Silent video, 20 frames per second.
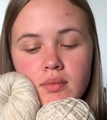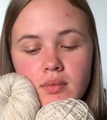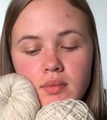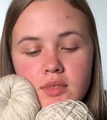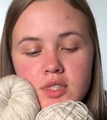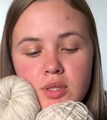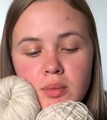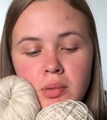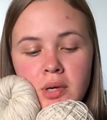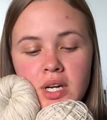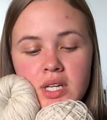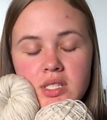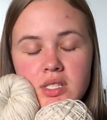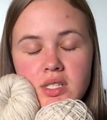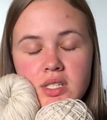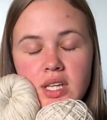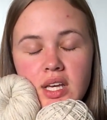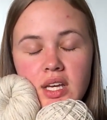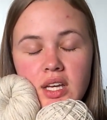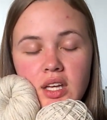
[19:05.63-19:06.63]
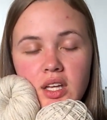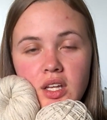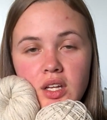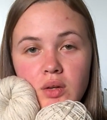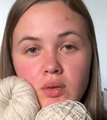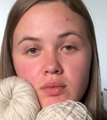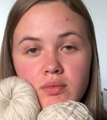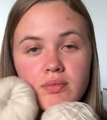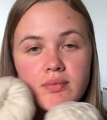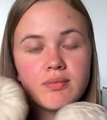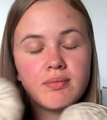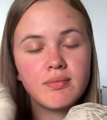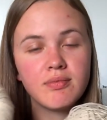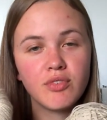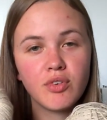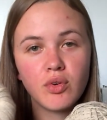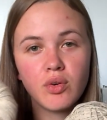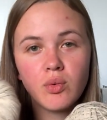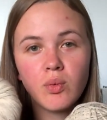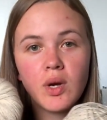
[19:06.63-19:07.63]
Surprise that
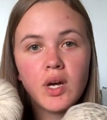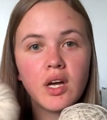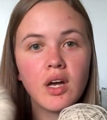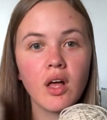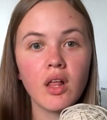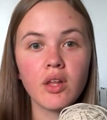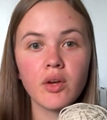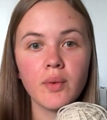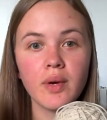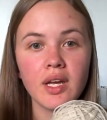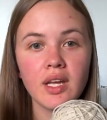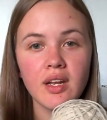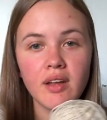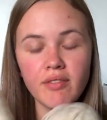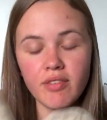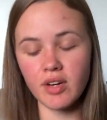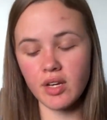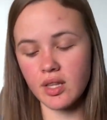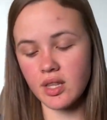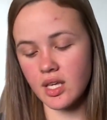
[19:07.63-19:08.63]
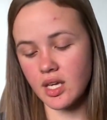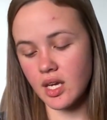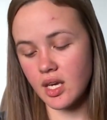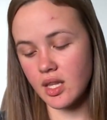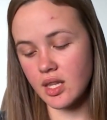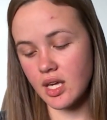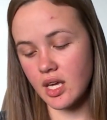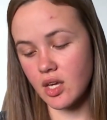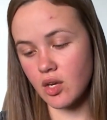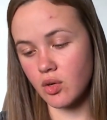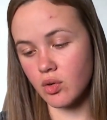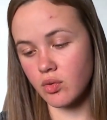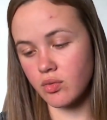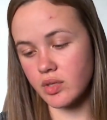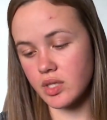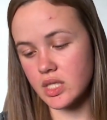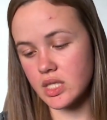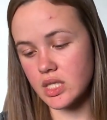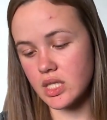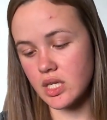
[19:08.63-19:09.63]
for what colorway and everything that you'll
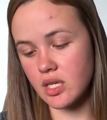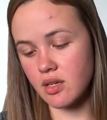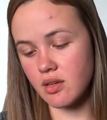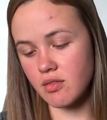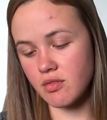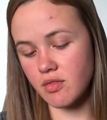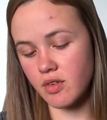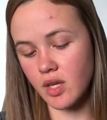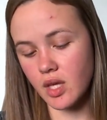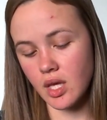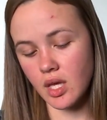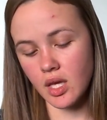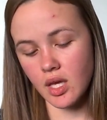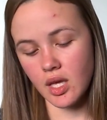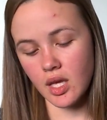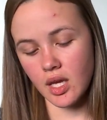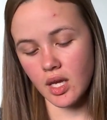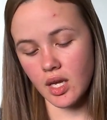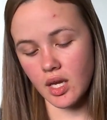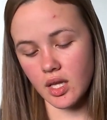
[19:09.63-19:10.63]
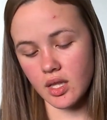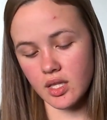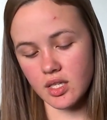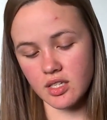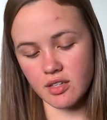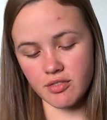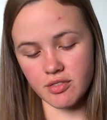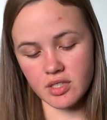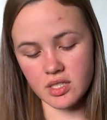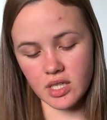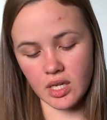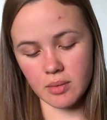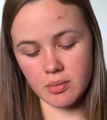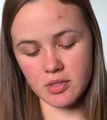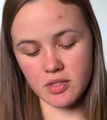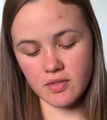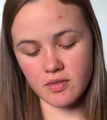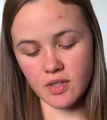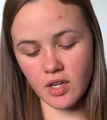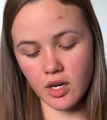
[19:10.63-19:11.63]
receive in the different
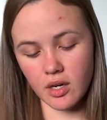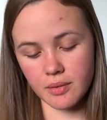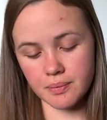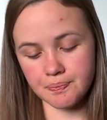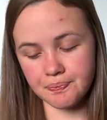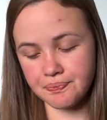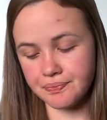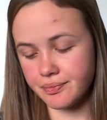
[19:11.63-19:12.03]
types of yarn.